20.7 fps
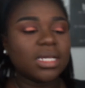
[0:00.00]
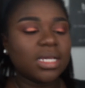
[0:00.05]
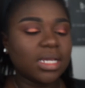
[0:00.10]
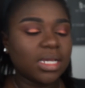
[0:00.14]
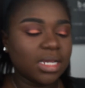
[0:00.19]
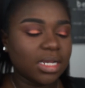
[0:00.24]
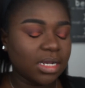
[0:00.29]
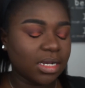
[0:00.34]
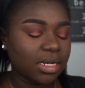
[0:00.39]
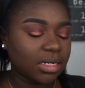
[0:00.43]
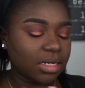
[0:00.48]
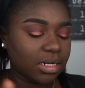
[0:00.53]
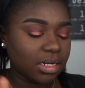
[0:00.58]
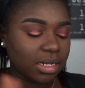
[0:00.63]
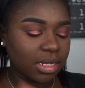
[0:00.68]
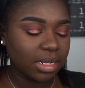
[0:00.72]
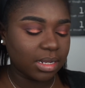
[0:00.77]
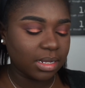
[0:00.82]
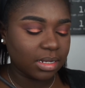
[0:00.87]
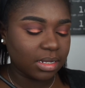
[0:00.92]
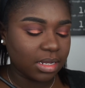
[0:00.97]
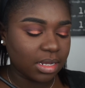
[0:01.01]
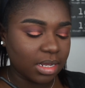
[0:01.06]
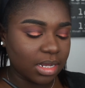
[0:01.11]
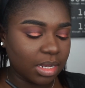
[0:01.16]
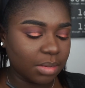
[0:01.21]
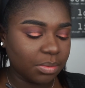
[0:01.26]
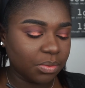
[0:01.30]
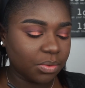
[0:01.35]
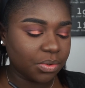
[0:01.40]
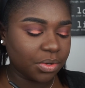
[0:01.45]
and
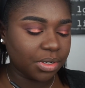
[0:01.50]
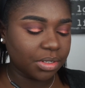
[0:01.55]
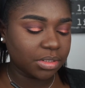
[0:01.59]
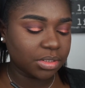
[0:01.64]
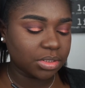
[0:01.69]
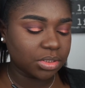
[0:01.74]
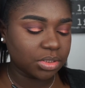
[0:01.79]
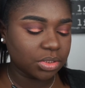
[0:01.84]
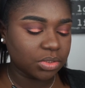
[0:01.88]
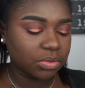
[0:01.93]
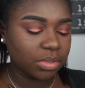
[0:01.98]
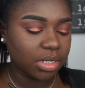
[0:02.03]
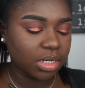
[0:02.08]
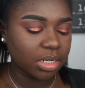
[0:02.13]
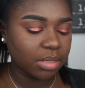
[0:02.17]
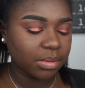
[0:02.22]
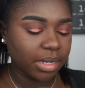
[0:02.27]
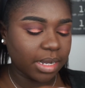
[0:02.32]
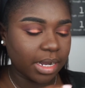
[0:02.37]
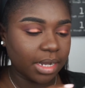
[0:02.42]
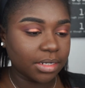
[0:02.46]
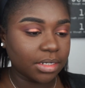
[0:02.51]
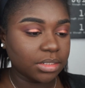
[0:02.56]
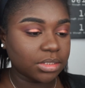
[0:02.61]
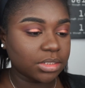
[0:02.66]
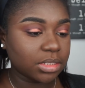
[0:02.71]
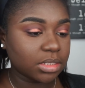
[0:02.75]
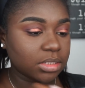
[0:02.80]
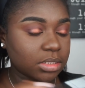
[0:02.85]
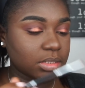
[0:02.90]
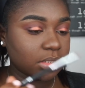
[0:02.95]
I'm going to kind of
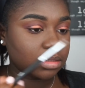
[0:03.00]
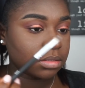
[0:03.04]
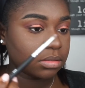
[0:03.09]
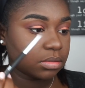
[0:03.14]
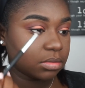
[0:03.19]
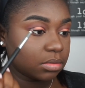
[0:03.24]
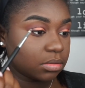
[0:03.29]
just